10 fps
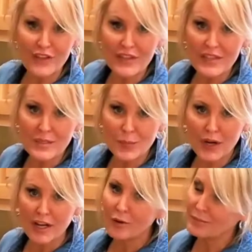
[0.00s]
of it this
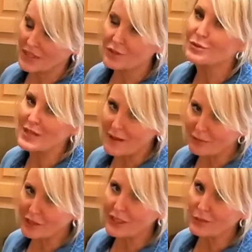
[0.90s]
brown, but you
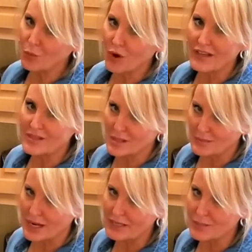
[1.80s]
definitely want
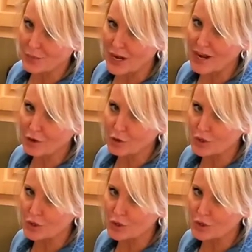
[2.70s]
some nice brown